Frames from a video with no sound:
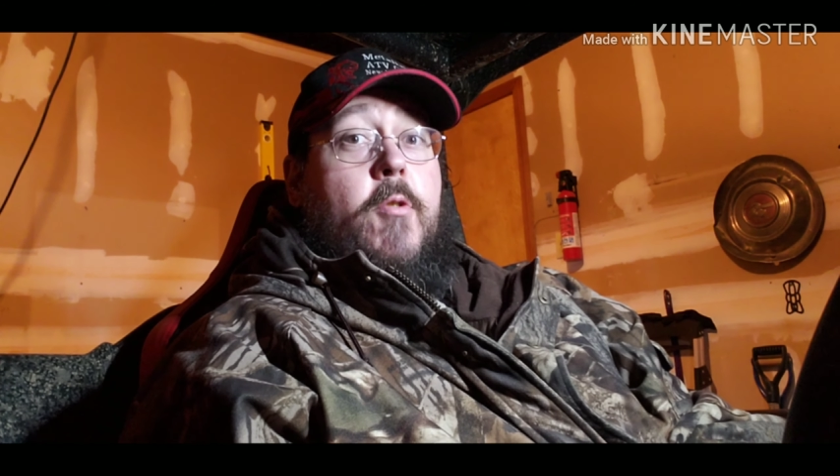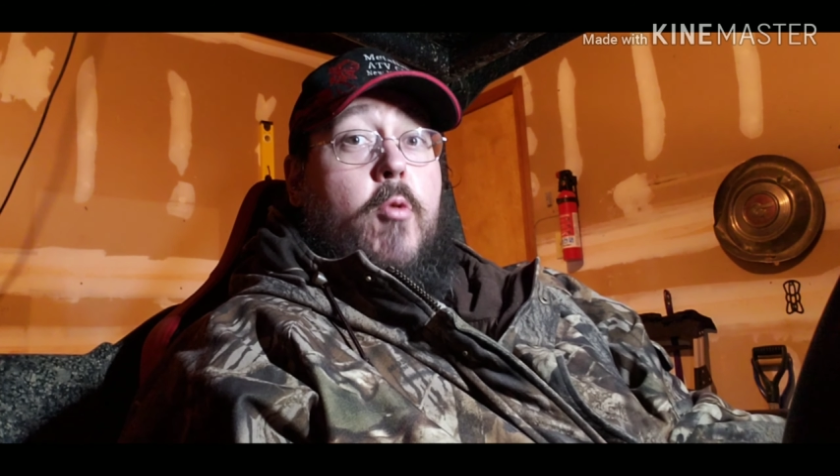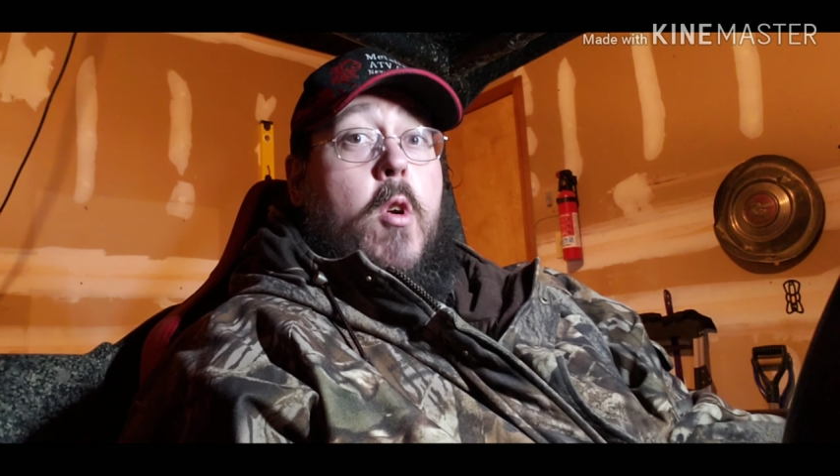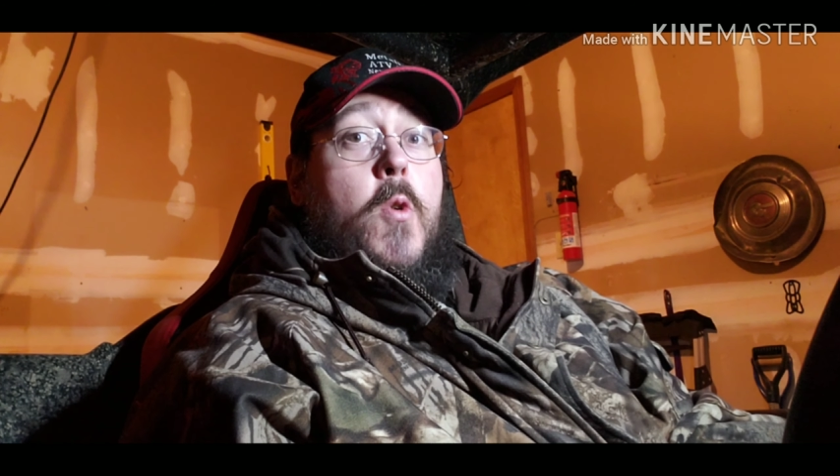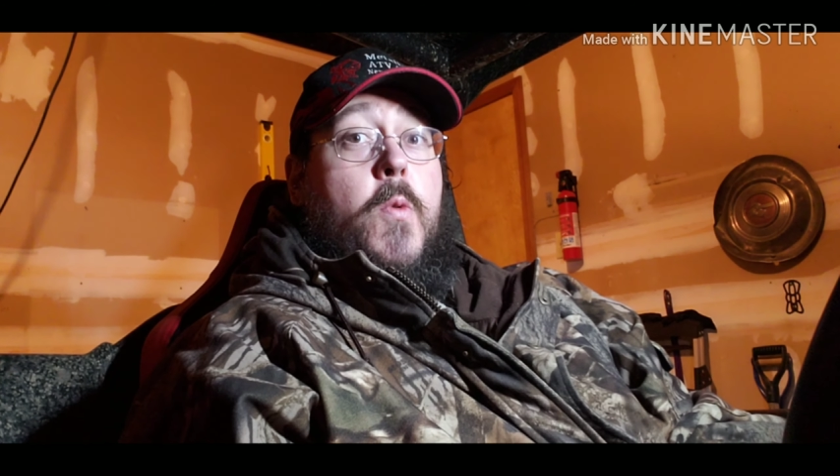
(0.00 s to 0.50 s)

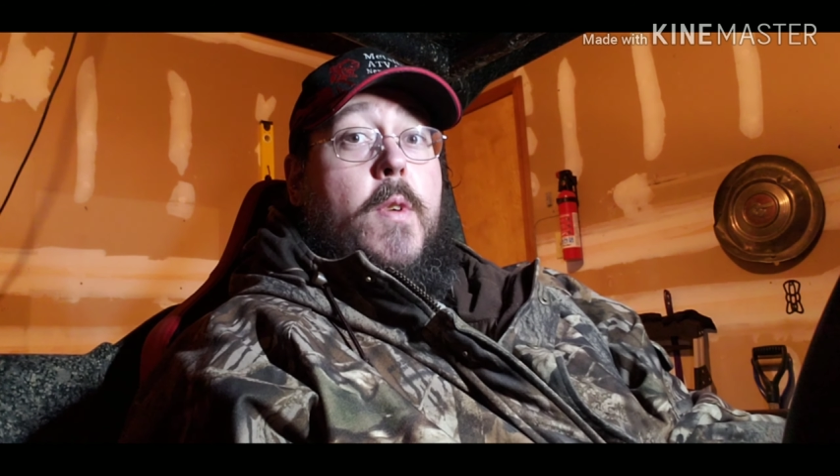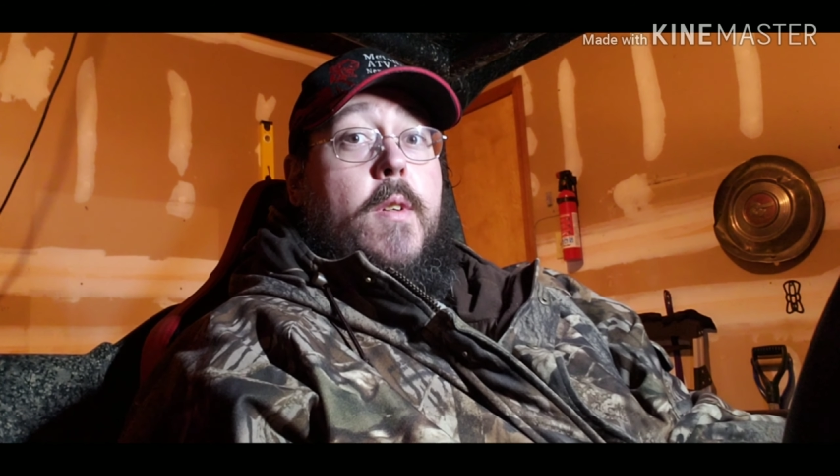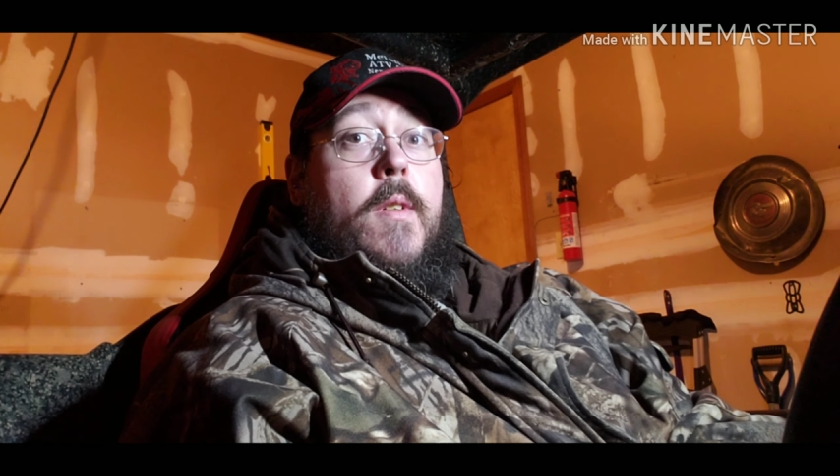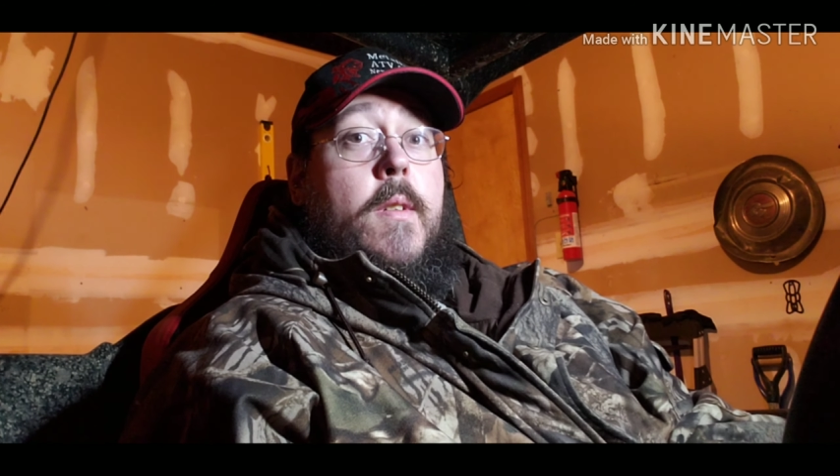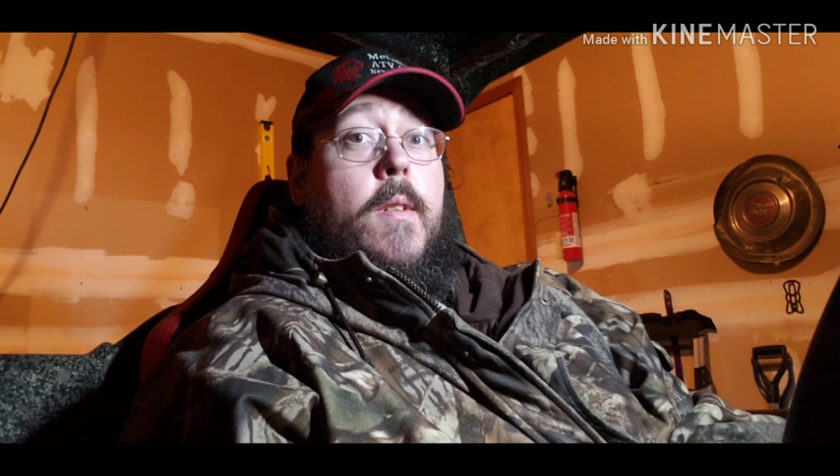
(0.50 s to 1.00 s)
grown
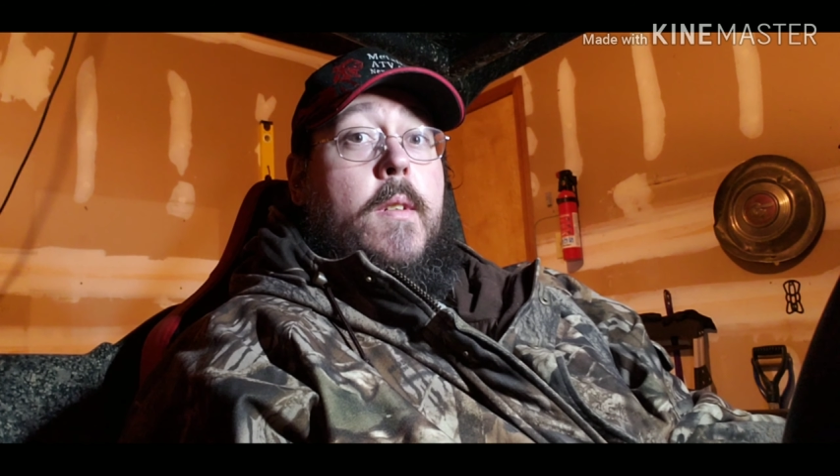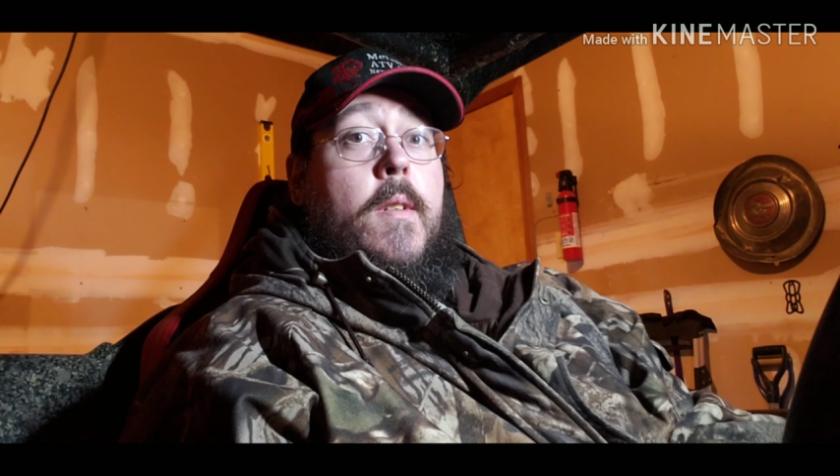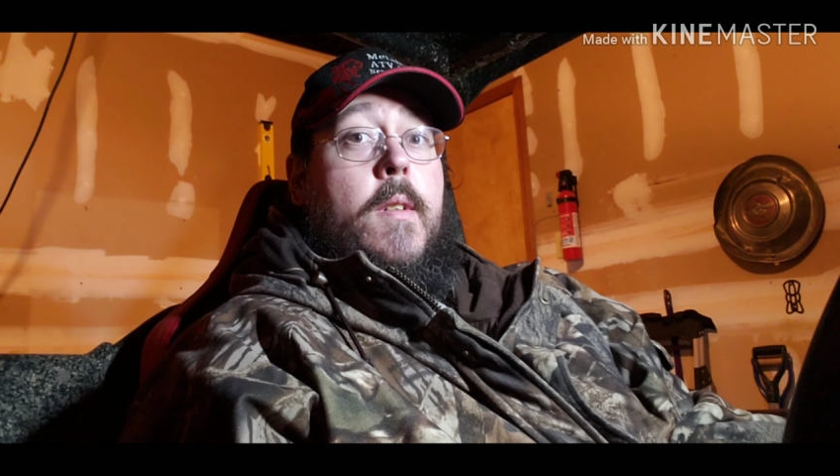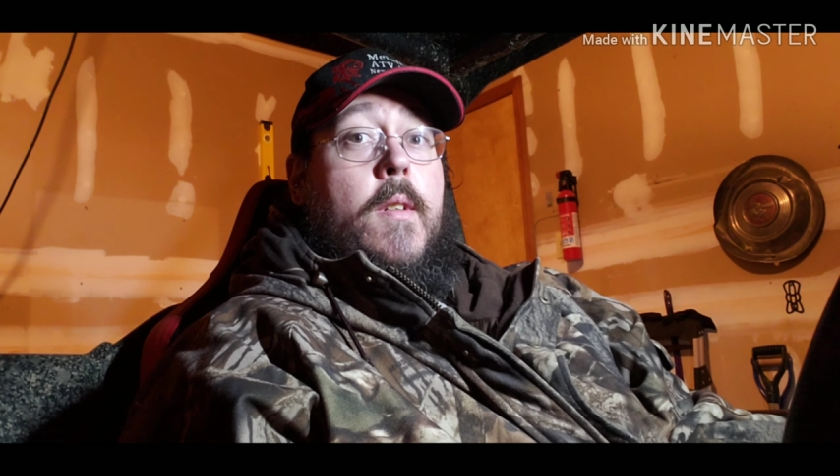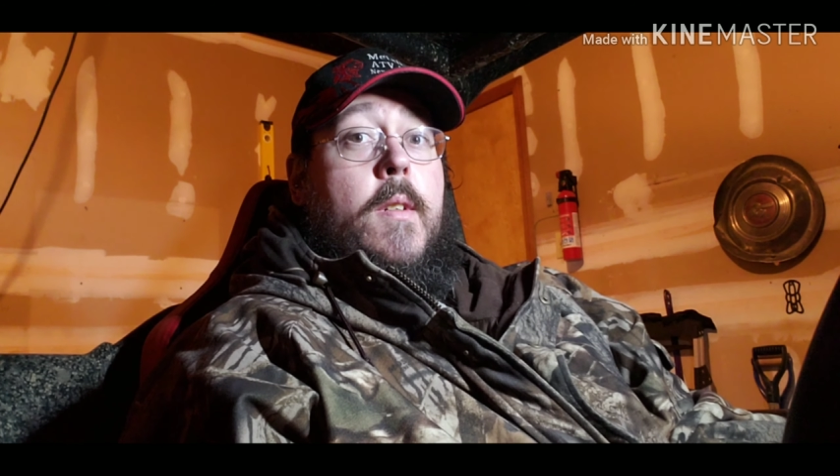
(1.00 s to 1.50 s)

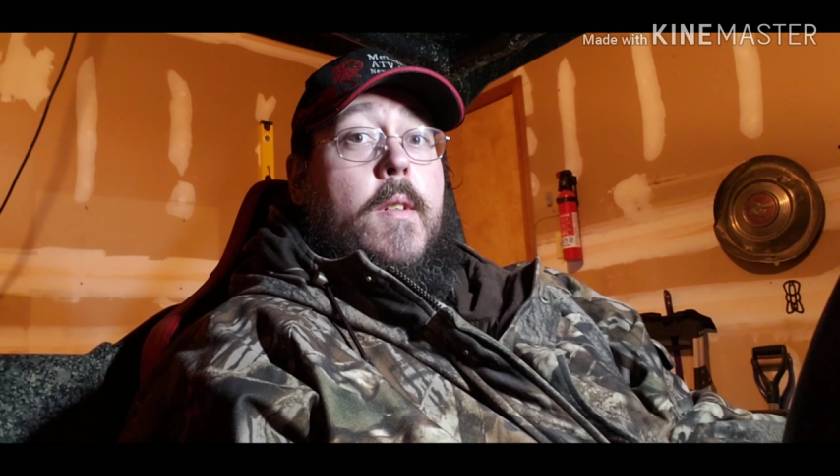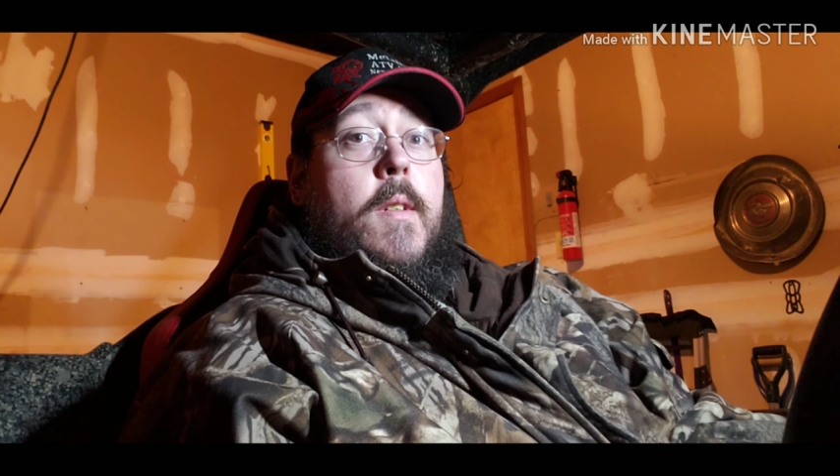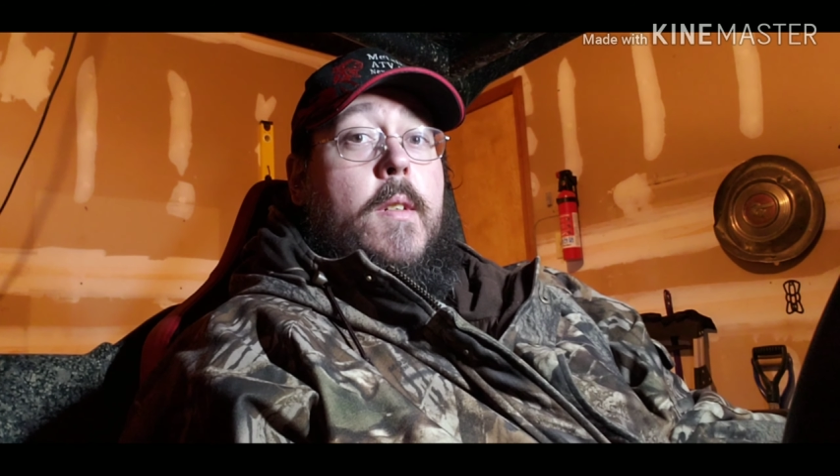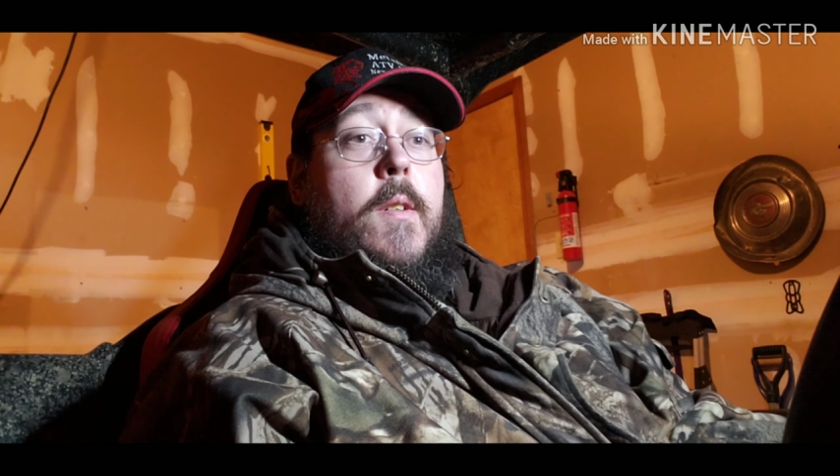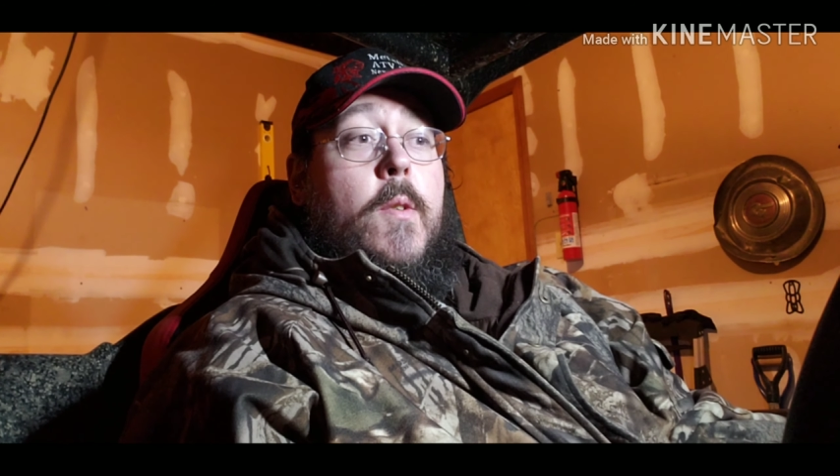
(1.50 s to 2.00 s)

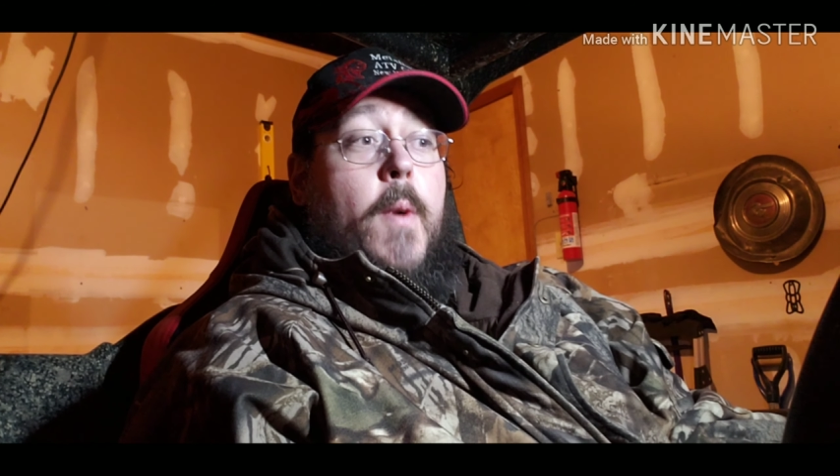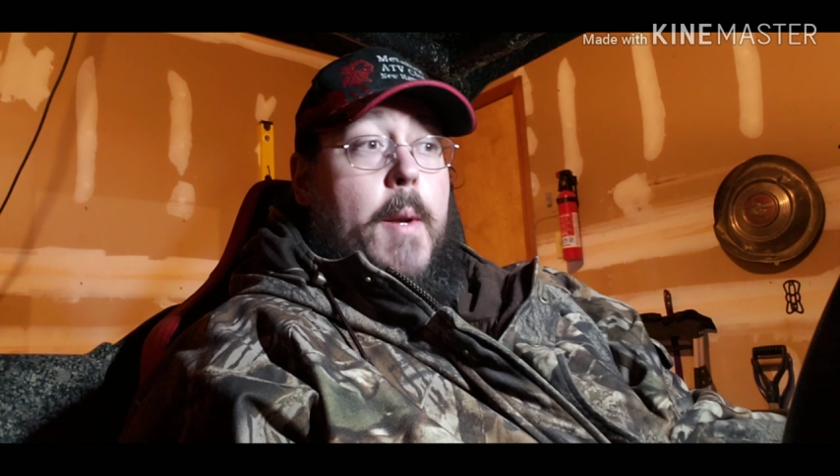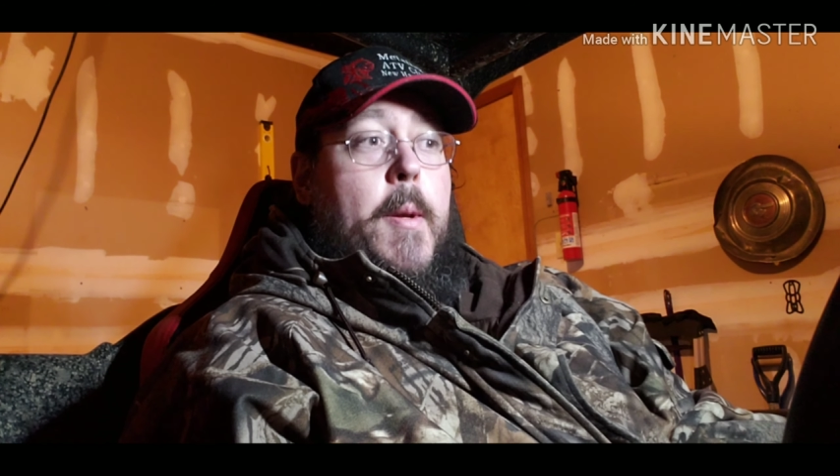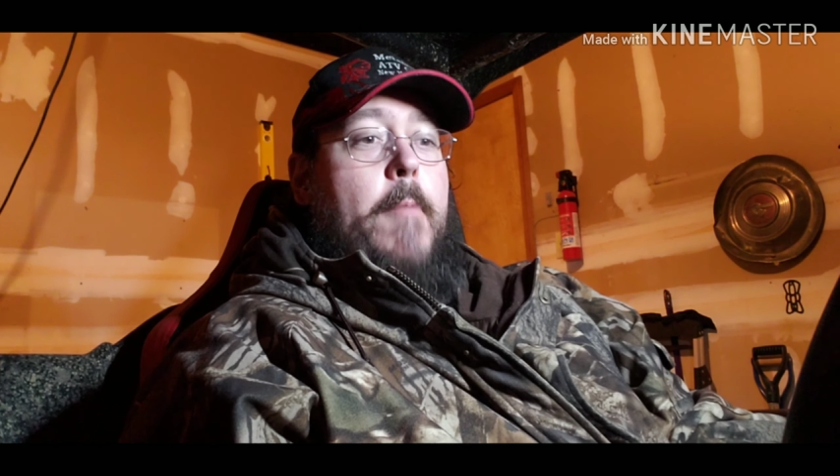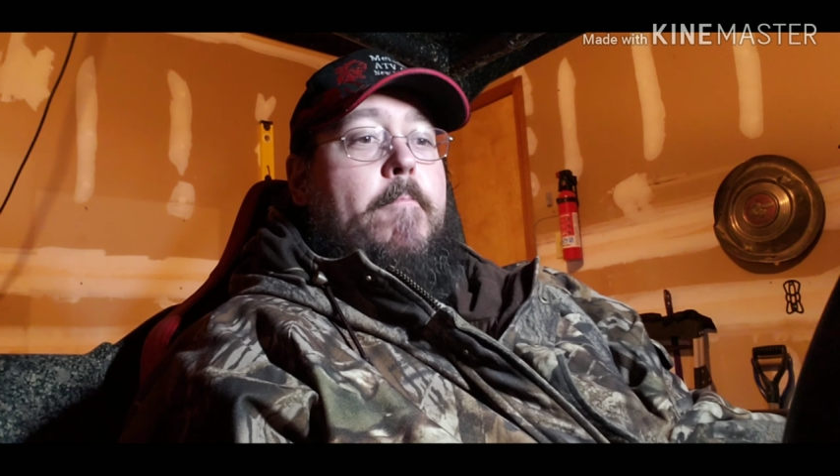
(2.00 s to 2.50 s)
quite
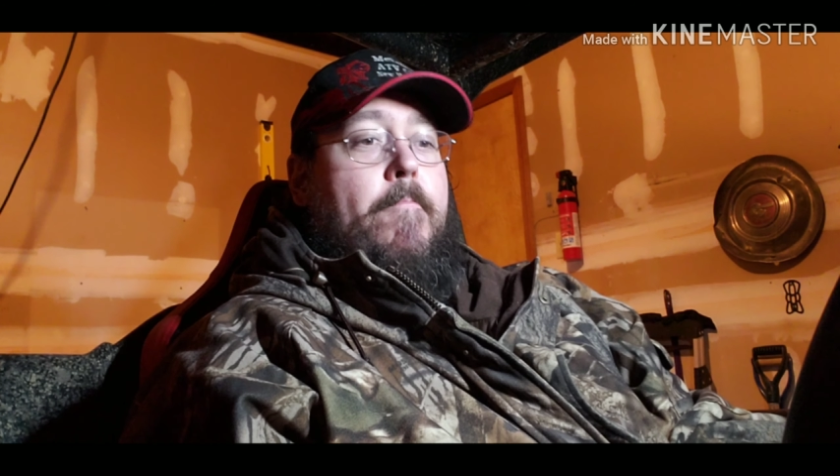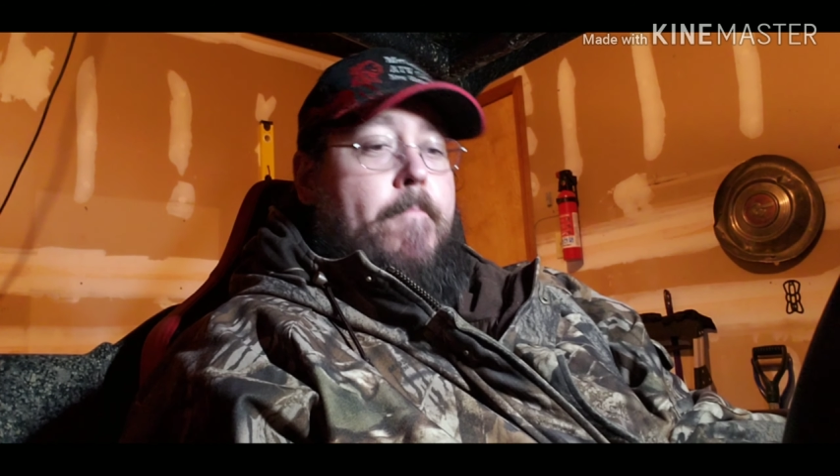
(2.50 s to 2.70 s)
a bit.